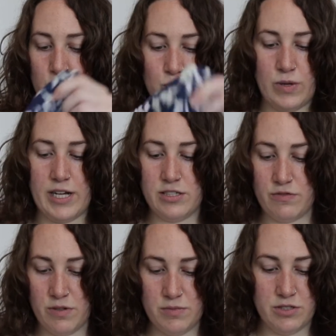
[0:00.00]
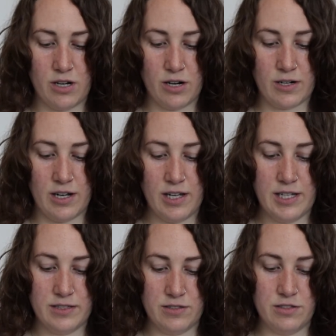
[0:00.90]
dress from Zara,
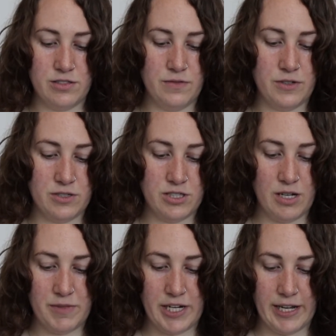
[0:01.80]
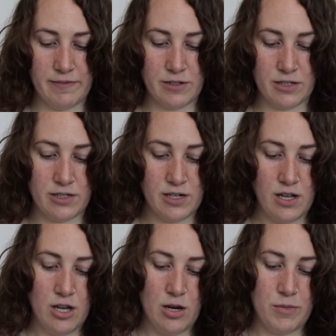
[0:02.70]
and this is the first time that I ever
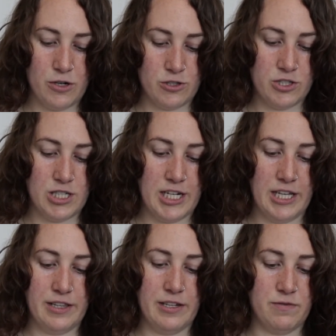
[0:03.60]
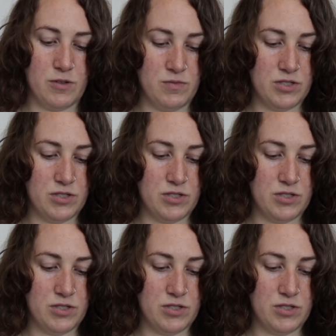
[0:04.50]
purchased anything from